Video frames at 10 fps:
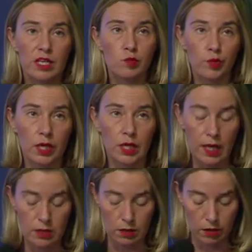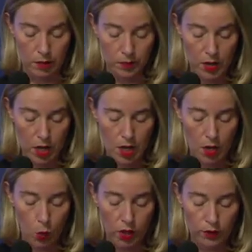spring next year.
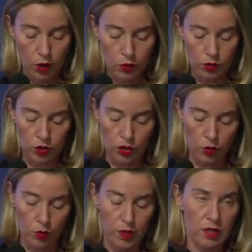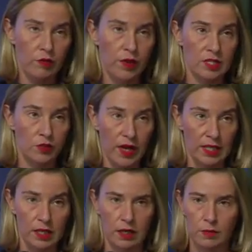We have launched a European Defence
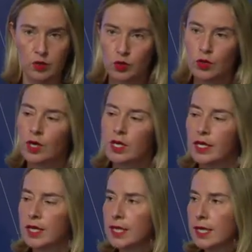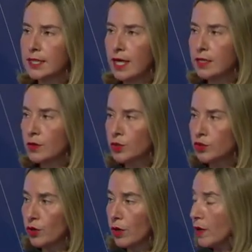Fund, and I'm sure Irke Katainen will
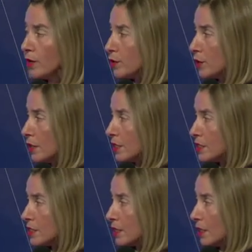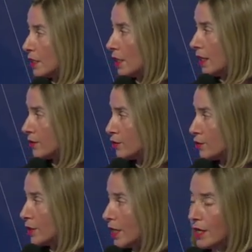talk about this later
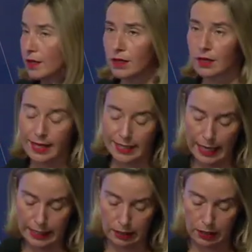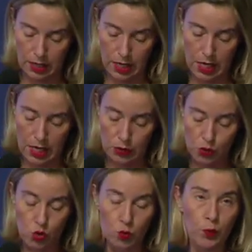today at length,
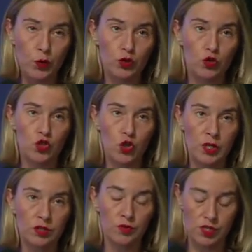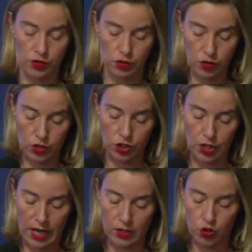to support joint research
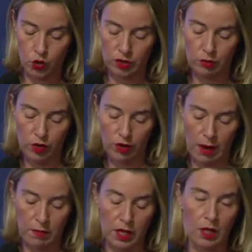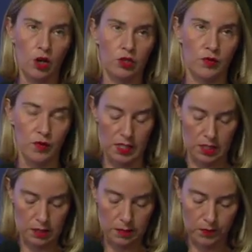and joint programming on
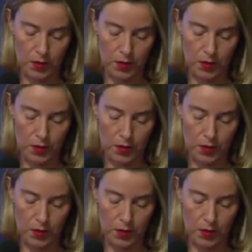defence.